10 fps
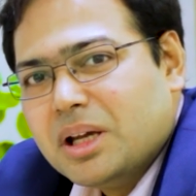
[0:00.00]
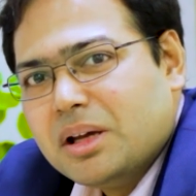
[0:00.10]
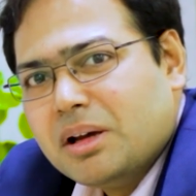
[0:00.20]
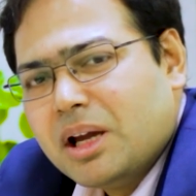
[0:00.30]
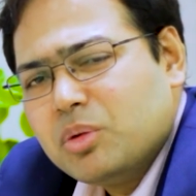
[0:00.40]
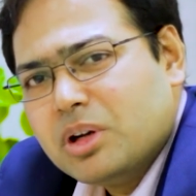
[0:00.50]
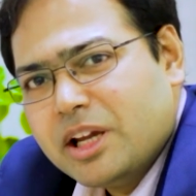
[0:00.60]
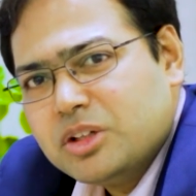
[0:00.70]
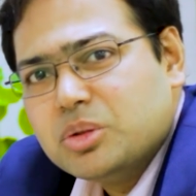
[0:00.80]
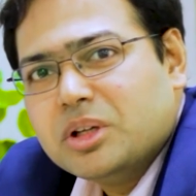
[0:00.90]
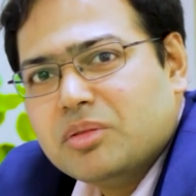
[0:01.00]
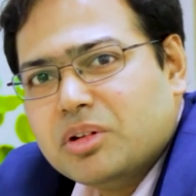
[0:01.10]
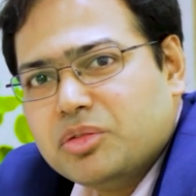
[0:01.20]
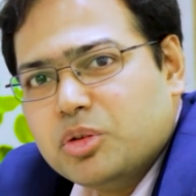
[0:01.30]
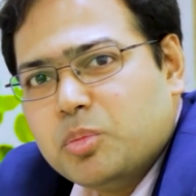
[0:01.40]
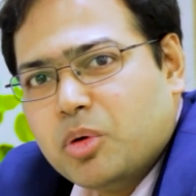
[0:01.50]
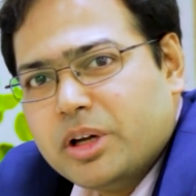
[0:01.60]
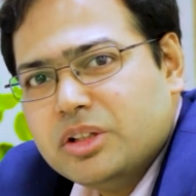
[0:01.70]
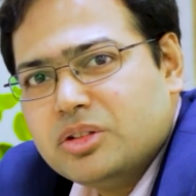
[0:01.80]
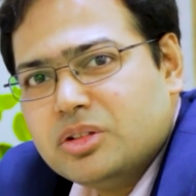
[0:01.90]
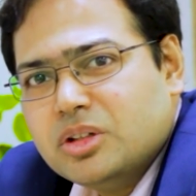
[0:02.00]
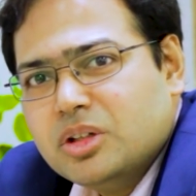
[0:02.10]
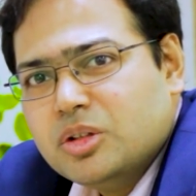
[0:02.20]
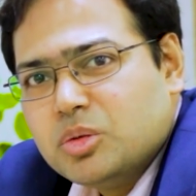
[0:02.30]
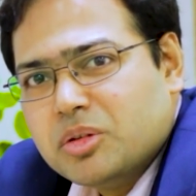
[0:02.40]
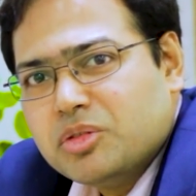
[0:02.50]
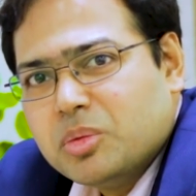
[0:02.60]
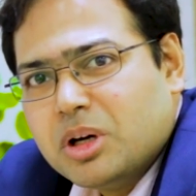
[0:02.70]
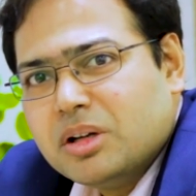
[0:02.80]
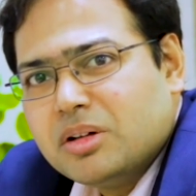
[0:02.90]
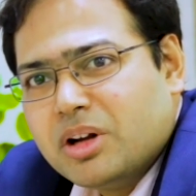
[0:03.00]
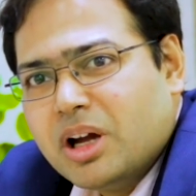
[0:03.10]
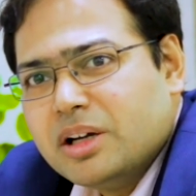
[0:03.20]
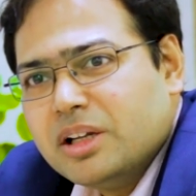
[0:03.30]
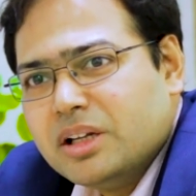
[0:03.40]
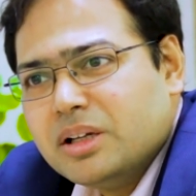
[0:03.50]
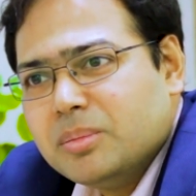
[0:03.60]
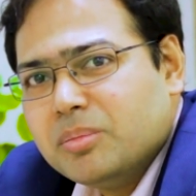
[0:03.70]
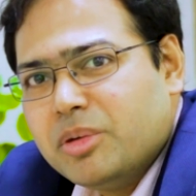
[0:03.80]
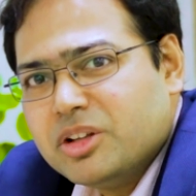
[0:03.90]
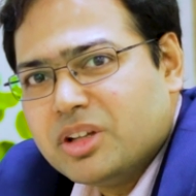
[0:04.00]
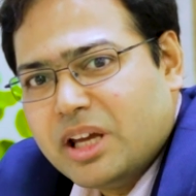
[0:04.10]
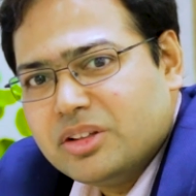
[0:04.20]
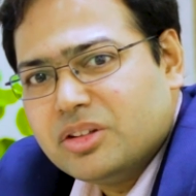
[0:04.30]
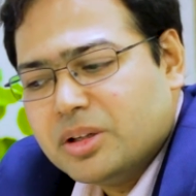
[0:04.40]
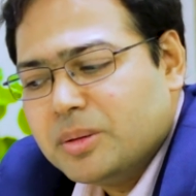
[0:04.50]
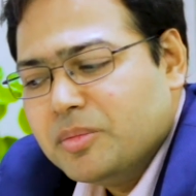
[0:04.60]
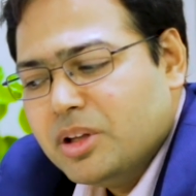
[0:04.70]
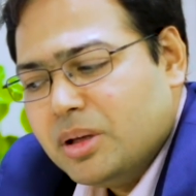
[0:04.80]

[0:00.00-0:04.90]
I would like to give a few points to everyone regarding breast cancer,